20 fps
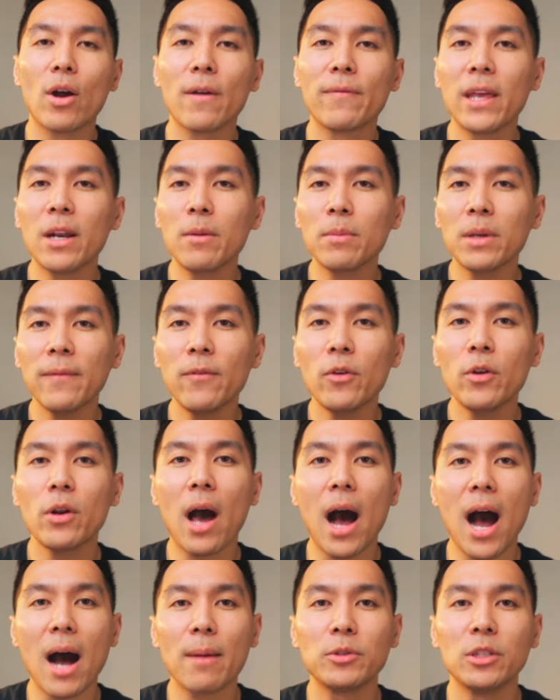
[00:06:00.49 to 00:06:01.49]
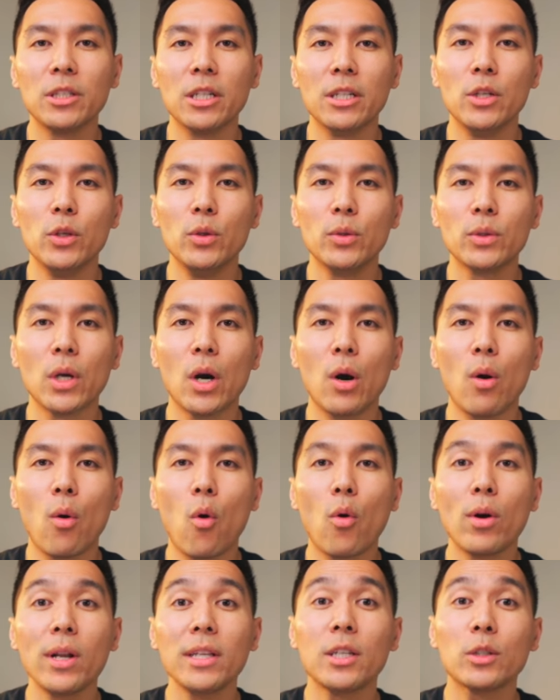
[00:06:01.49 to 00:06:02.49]
if they don't give you the option to do so,
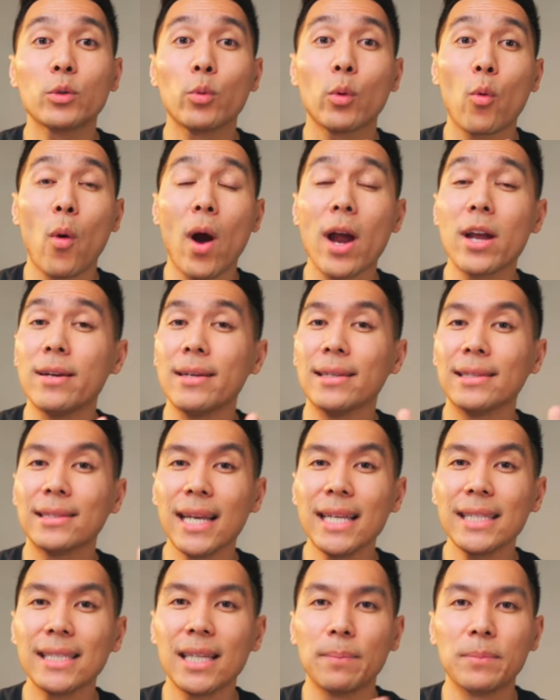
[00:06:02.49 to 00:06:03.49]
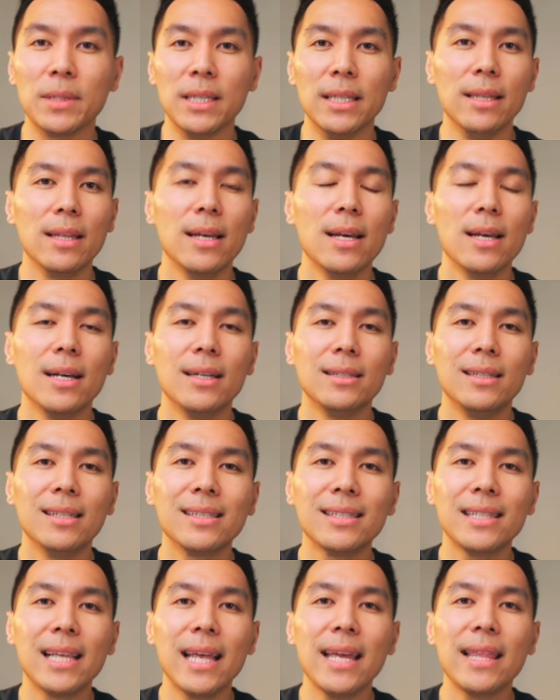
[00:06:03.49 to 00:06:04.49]
or they just require you to say something,
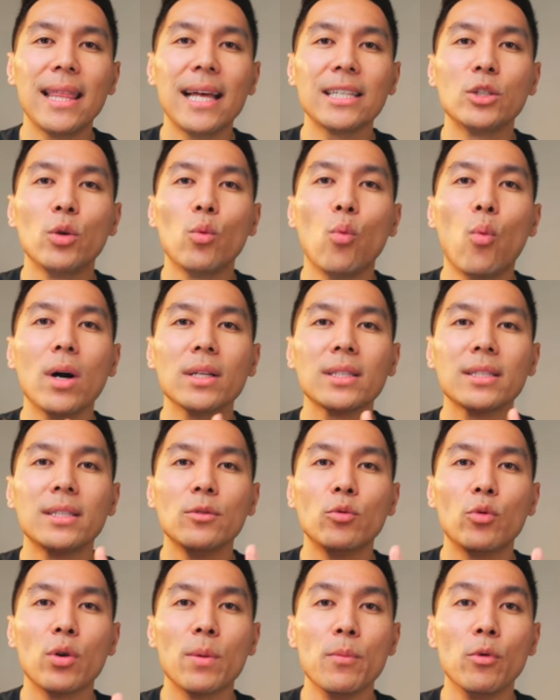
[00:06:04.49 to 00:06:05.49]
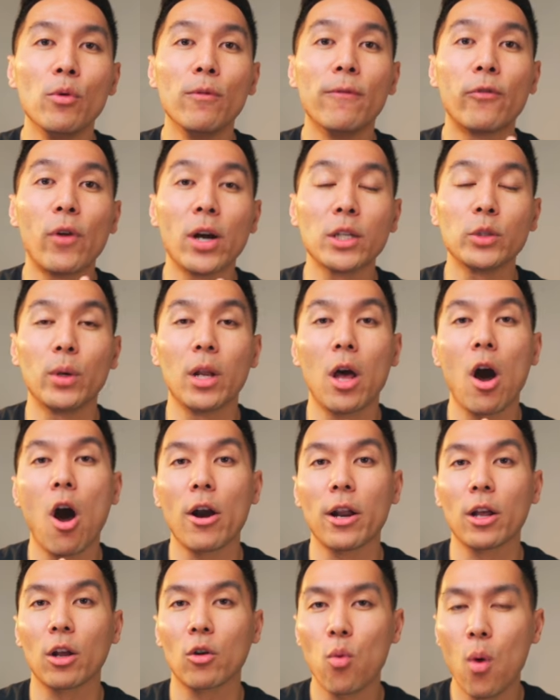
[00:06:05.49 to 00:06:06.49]
just say that you want to remove fraudulent
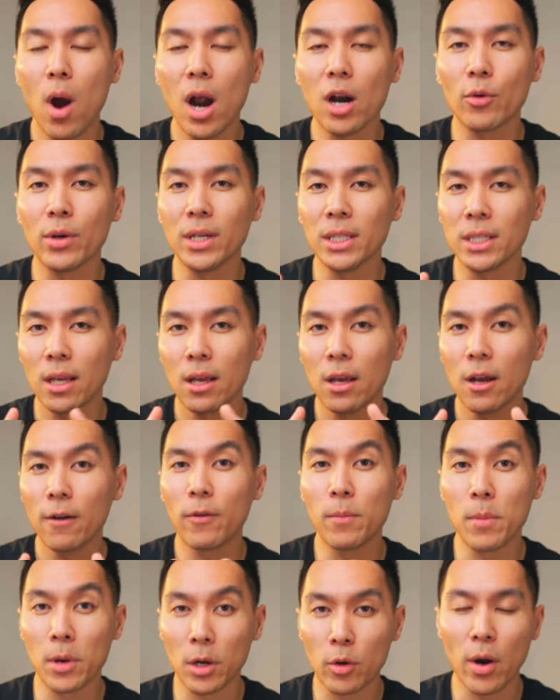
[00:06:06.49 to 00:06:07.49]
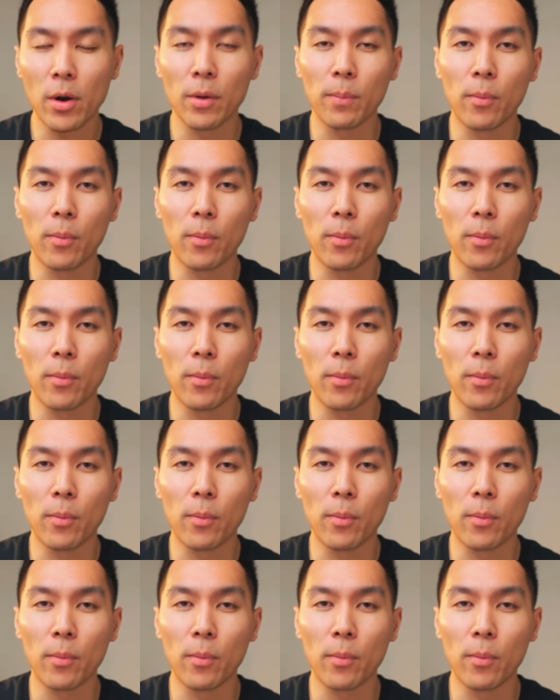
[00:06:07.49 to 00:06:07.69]
hard inquiries from your credit